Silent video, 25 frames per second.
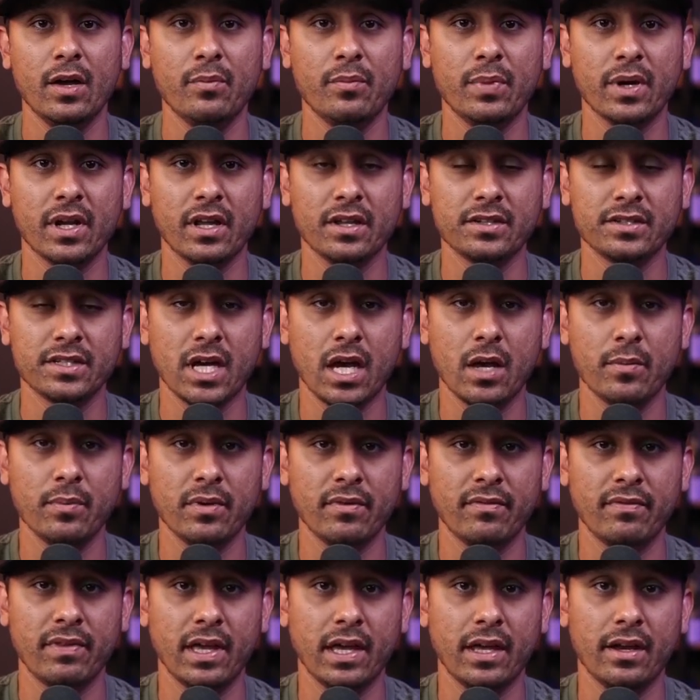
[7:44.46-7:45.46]
But on top
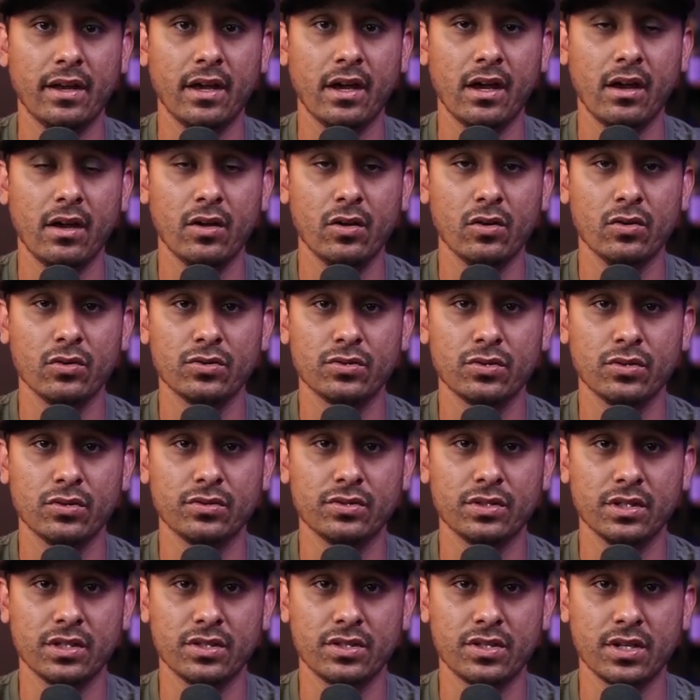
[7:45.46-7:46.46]
of that, I also
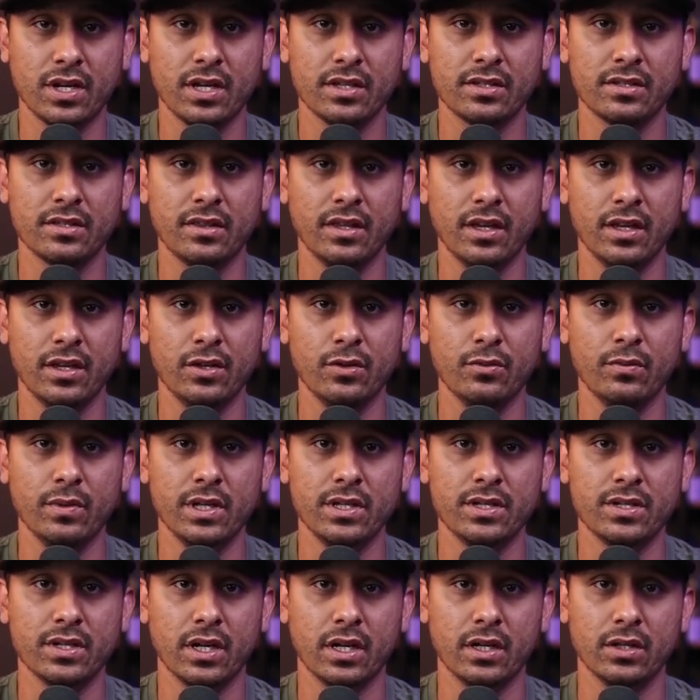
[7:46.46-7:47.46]
suggest that you
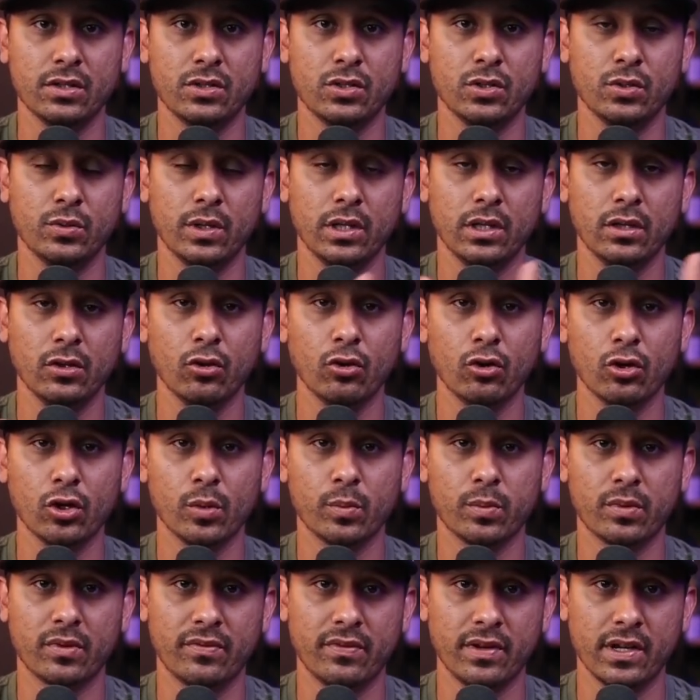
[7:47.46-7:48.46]
reach out to a
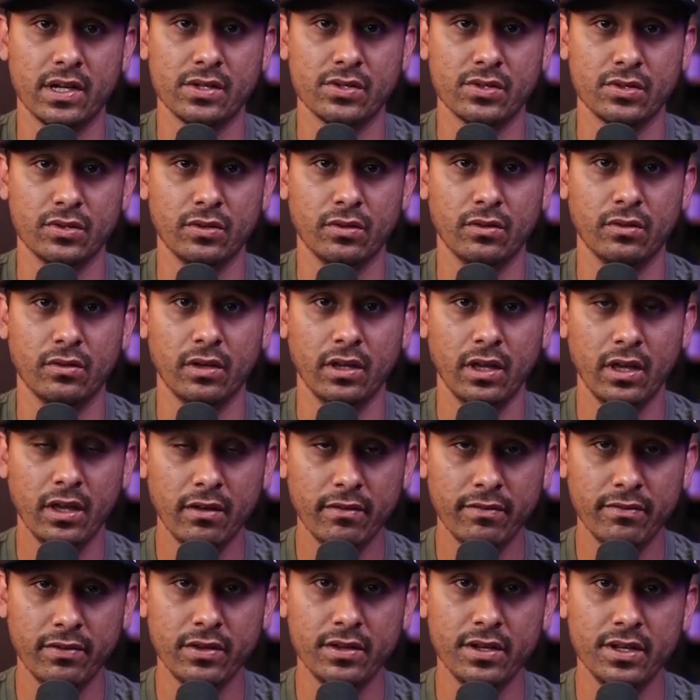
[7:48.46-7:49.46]
local professional.
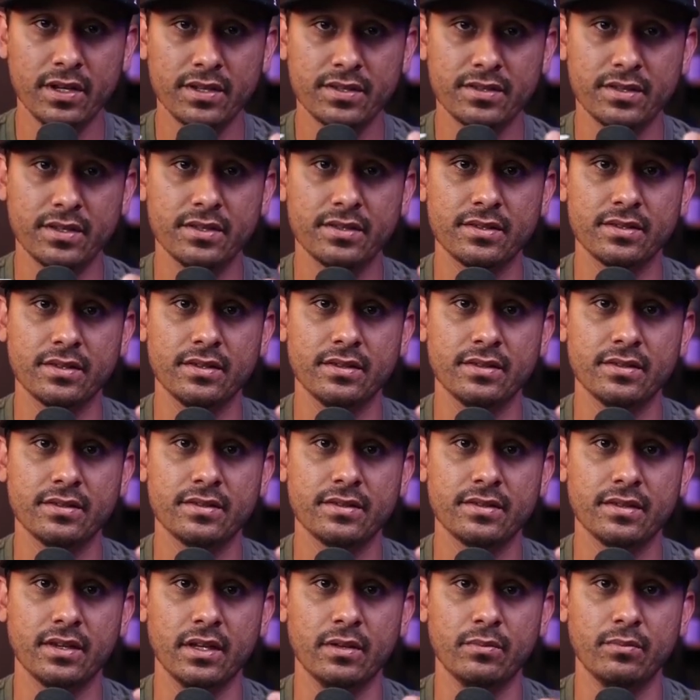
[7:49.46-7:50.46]
If you need
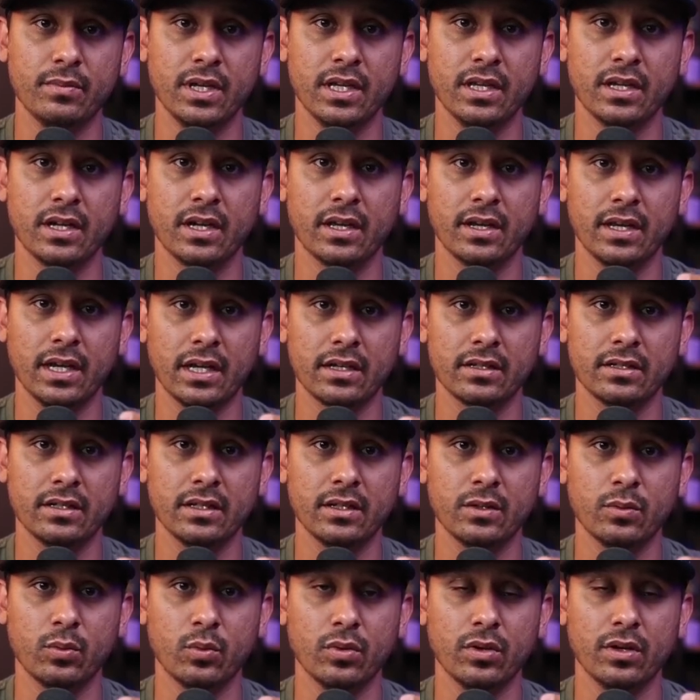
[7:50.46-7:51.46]
assistance in being
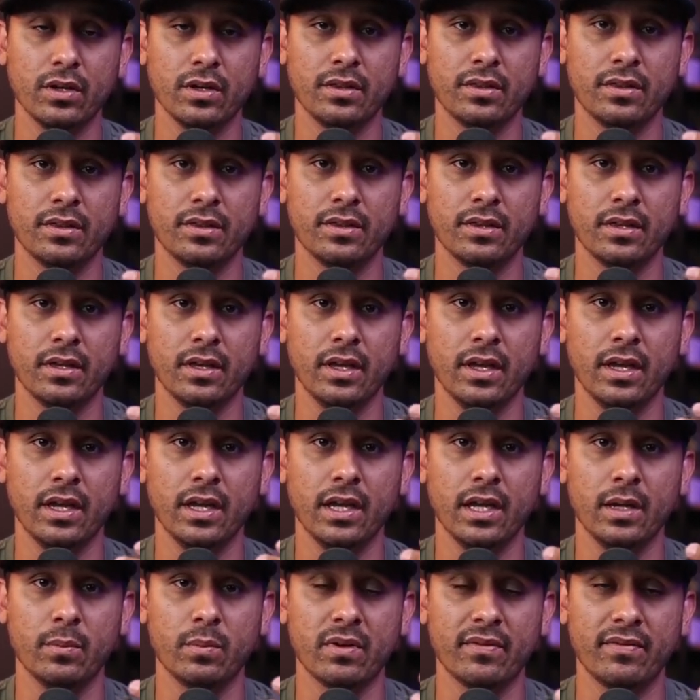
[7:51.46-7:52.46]
connected with
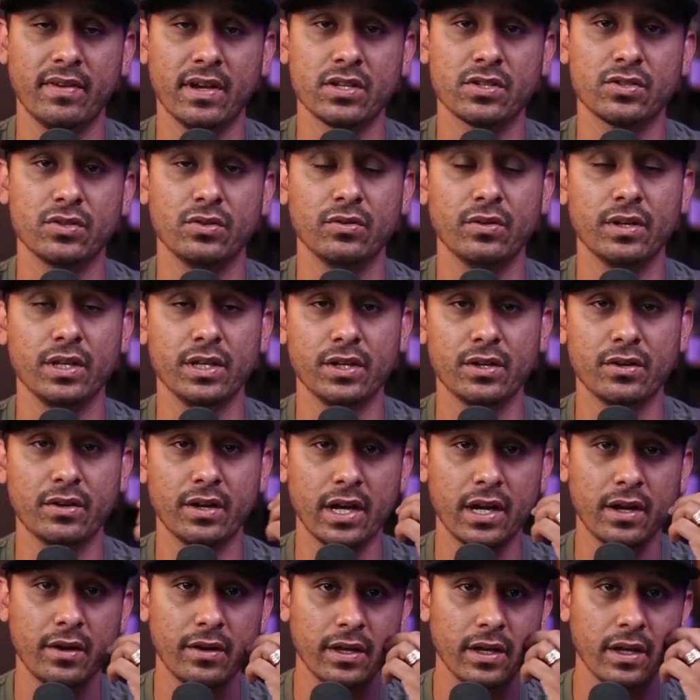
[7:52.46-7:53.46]
a professional in your
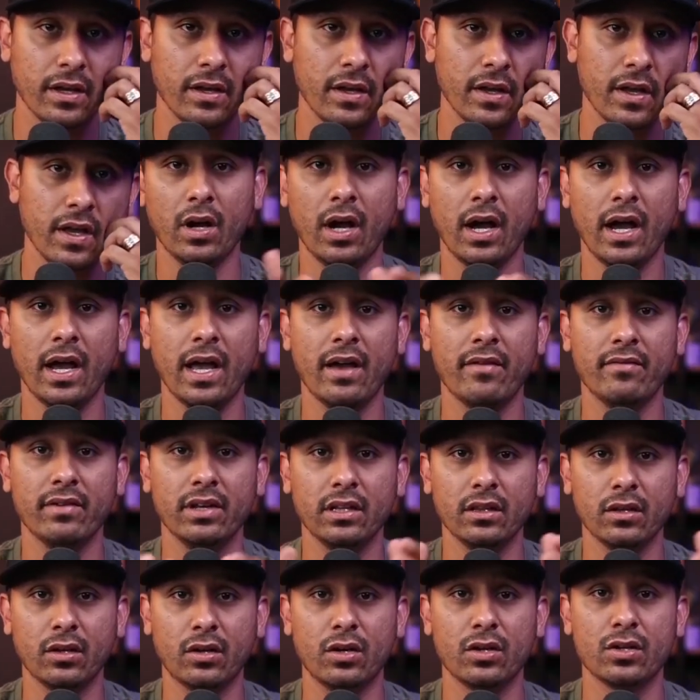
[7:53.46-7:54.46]
area, I have
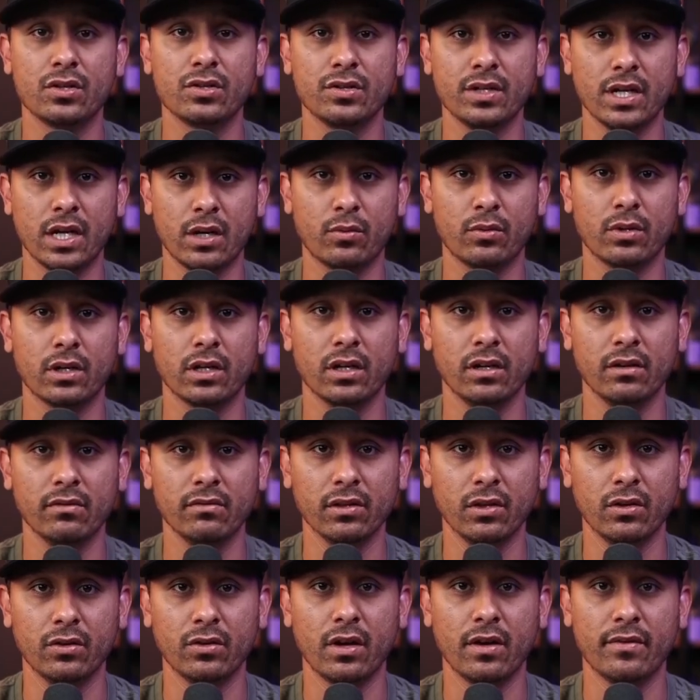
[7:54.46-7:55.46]
a large network
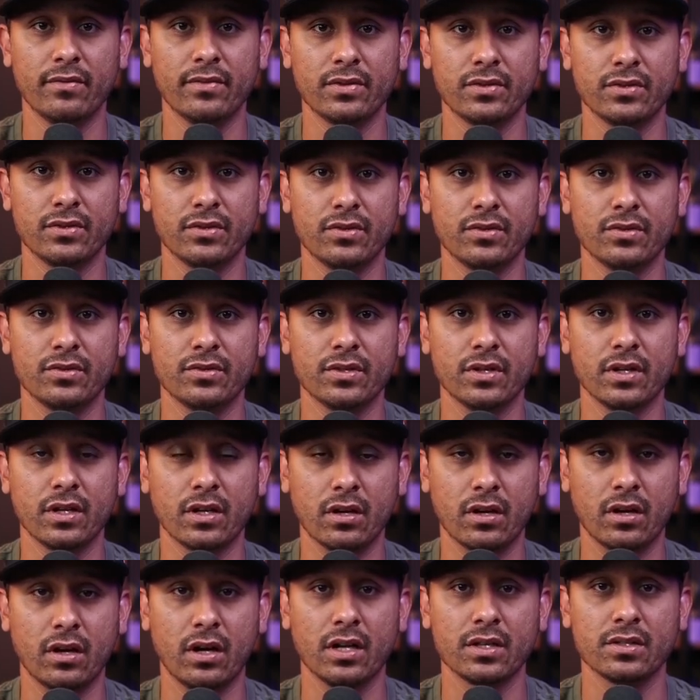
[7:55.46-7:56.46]
of loan officers
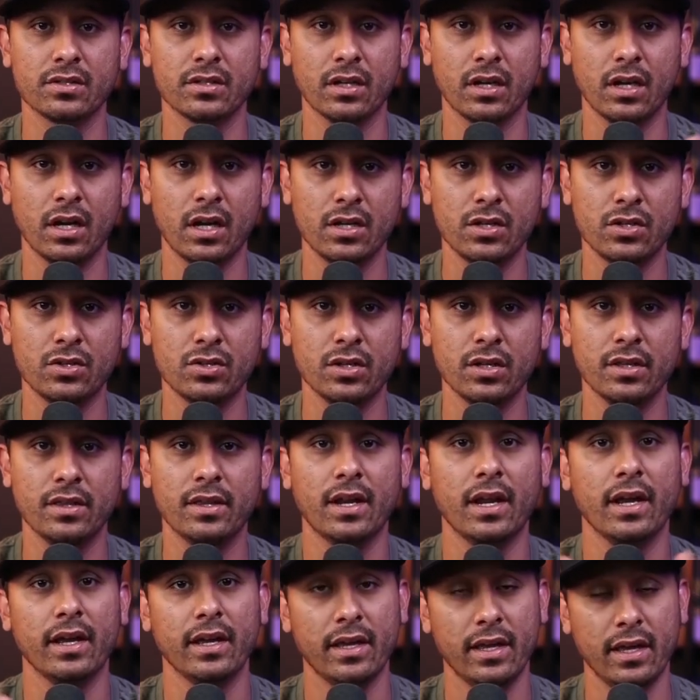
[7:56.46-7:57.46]
across the country
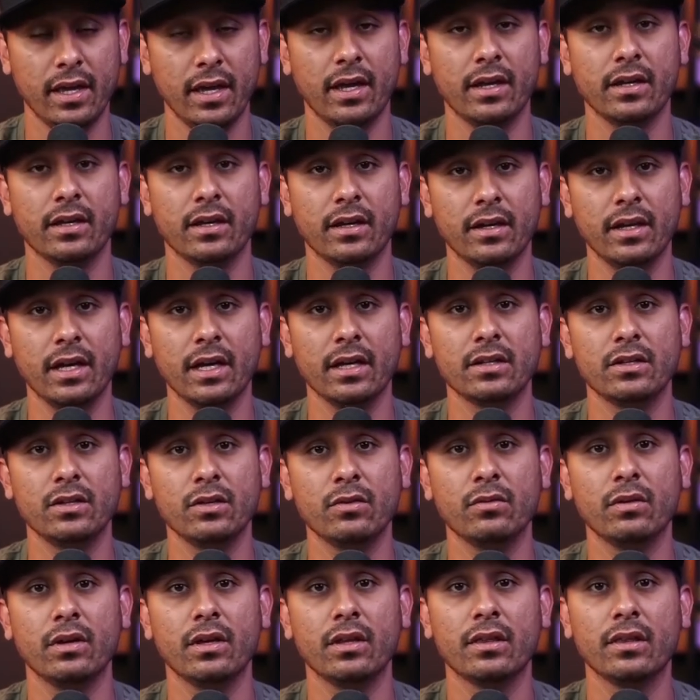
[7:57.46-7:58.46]
that I can connect
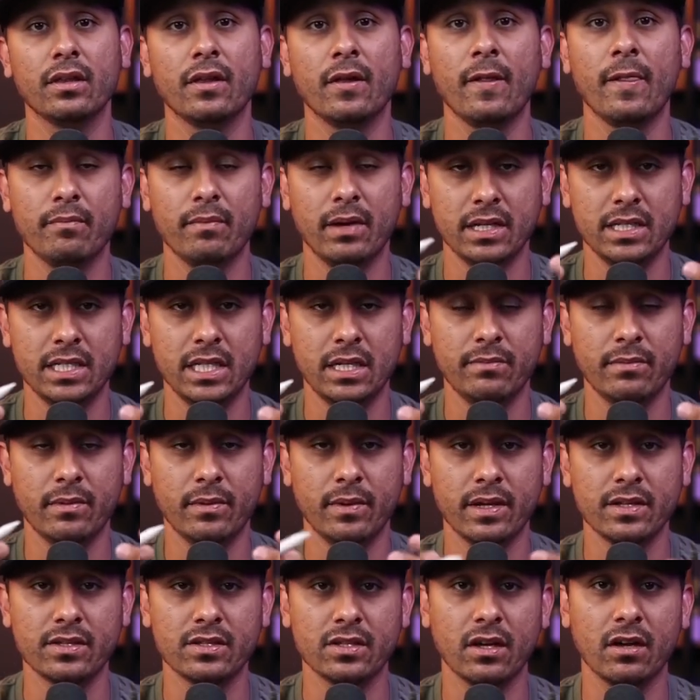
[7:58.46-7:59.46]
you with. My team
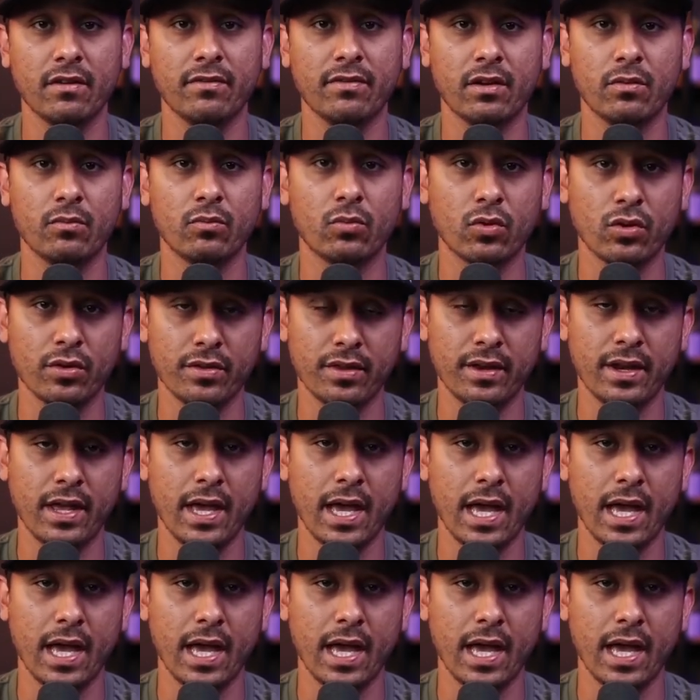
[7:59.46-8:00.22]
and myself are more than